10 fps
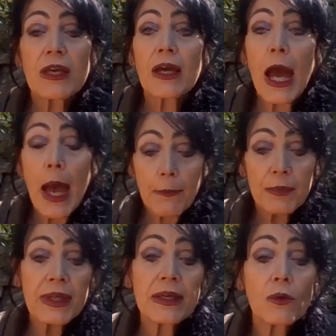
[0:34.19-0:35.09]

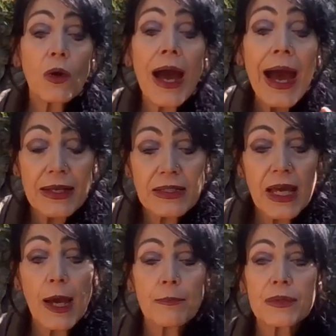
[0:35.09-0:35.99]
happening or has
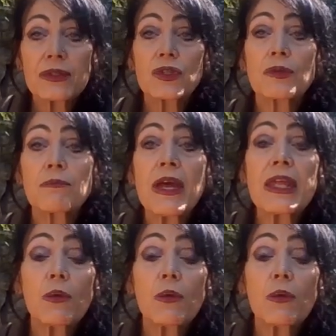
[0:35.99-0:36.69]
happened to many,